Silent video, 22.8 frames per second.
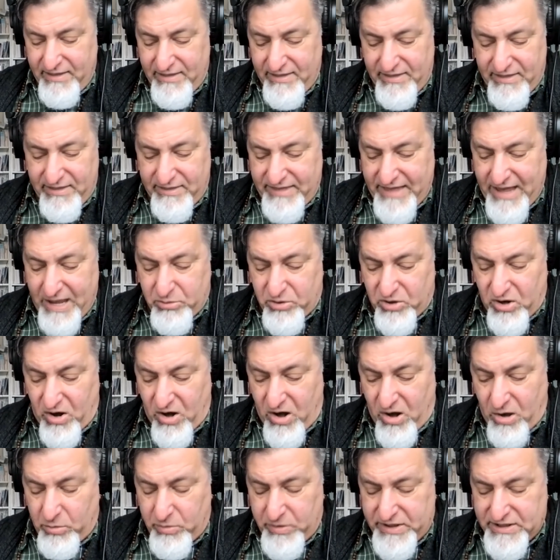They were
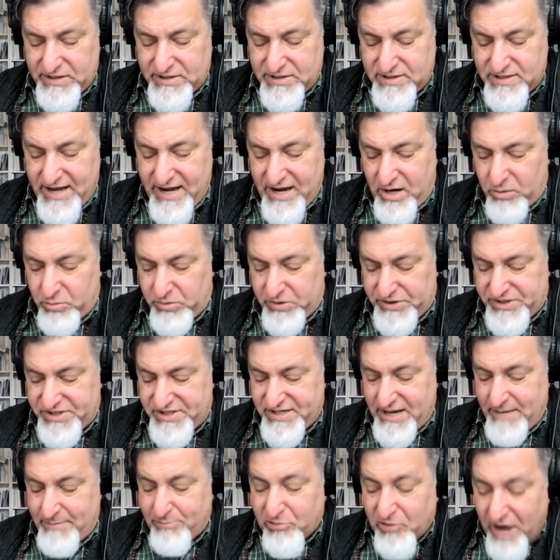always there, we'll
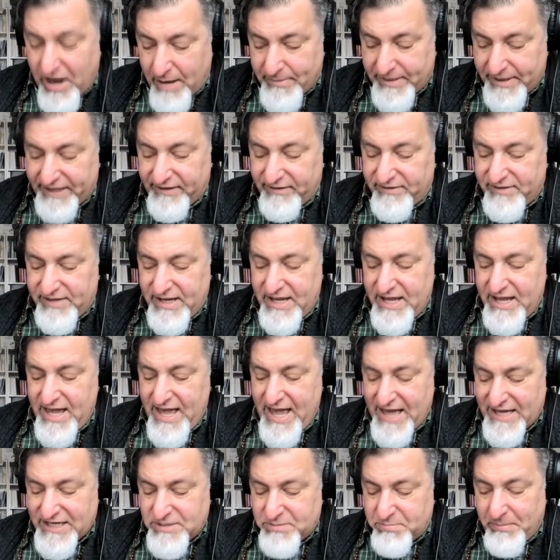say, prominent
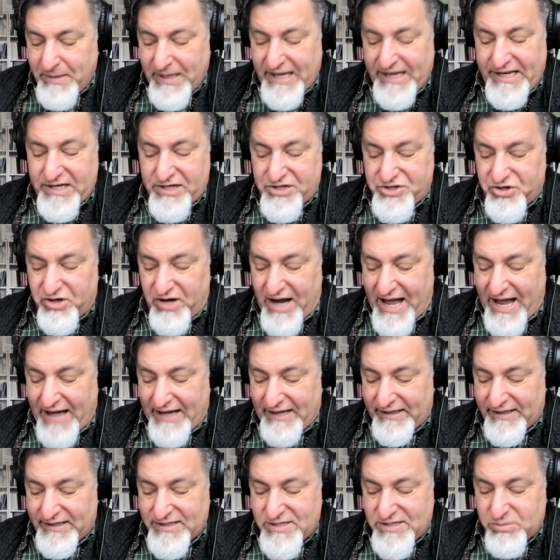as miniature
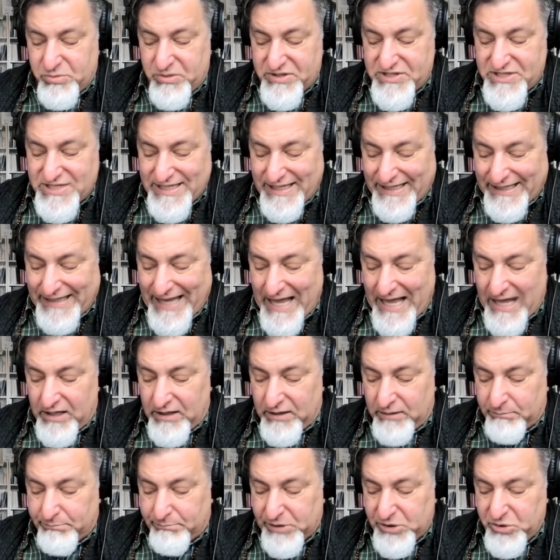islands with
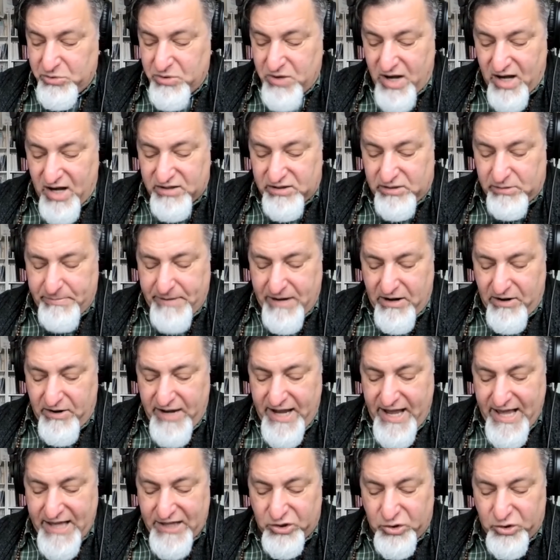salal, blue
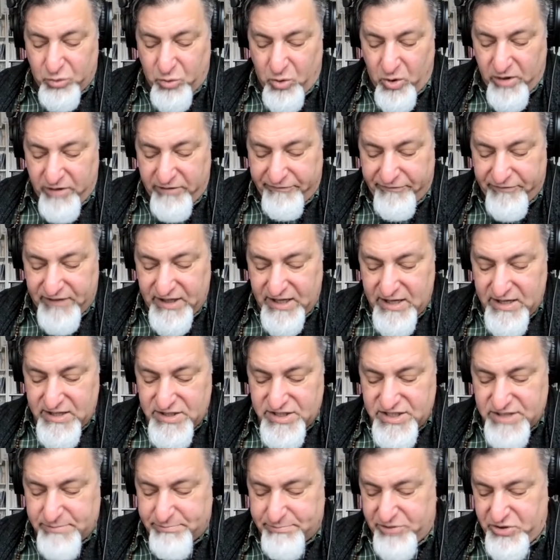huckleberry, and dwarfed
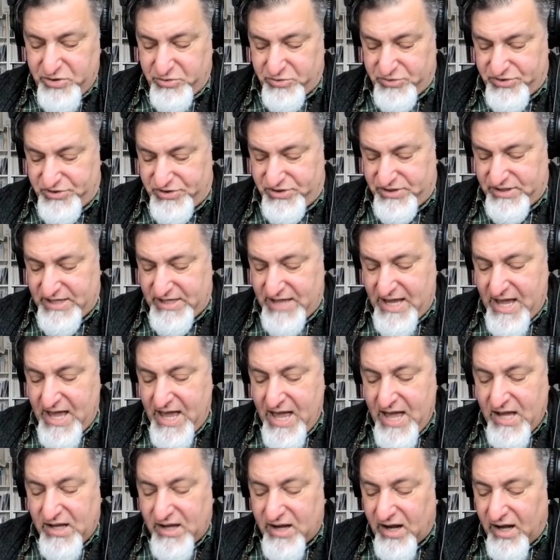spruce,
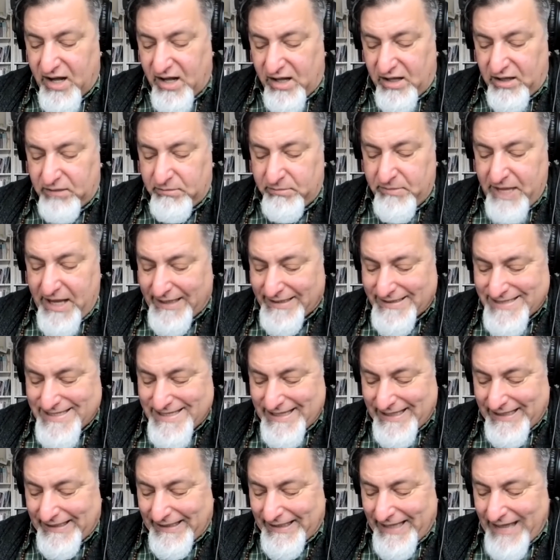calm as
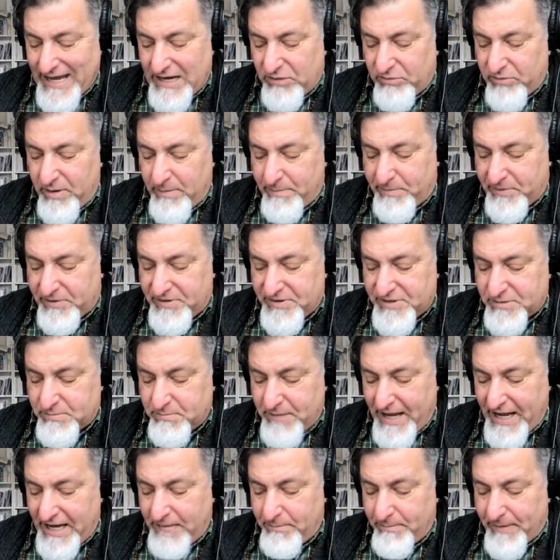the lake ripples
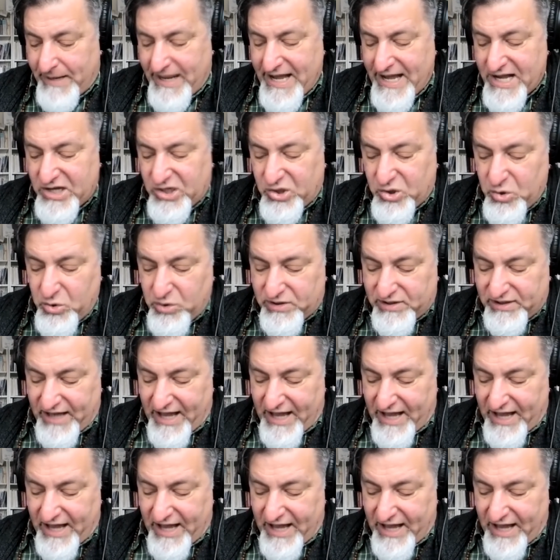made by a coot